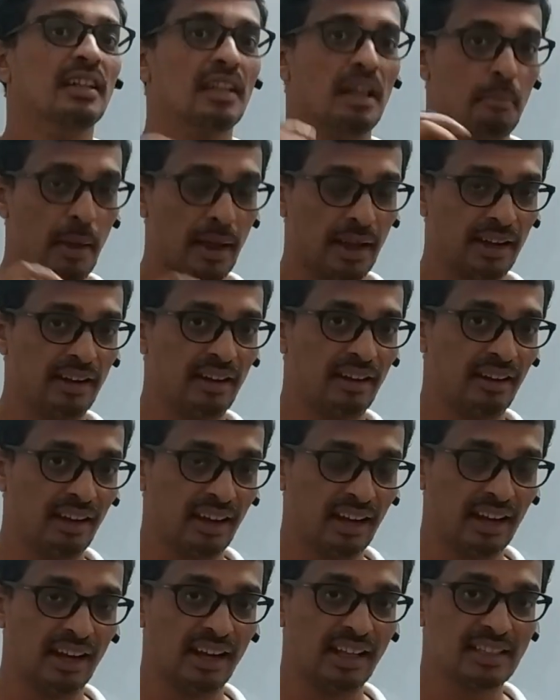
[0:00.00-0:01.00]
the magnetic
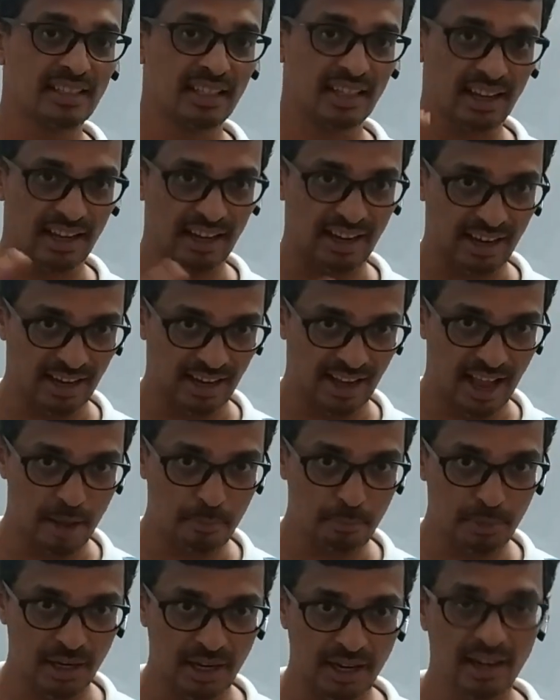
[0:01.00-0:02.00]
reconnection can
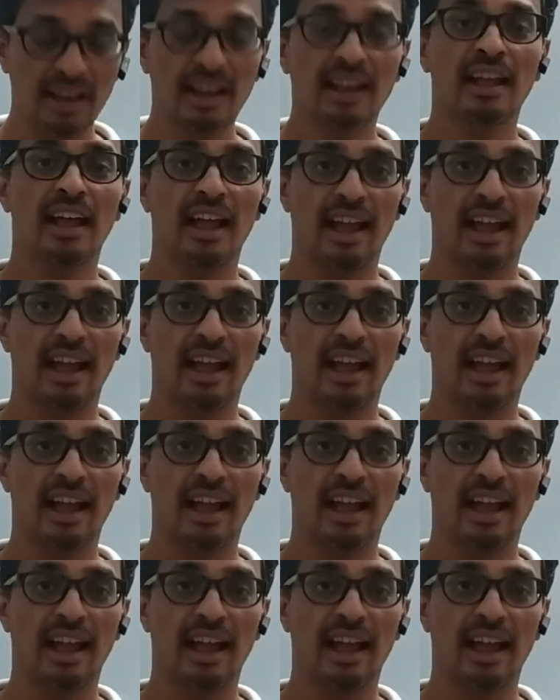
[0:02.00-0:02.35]
happen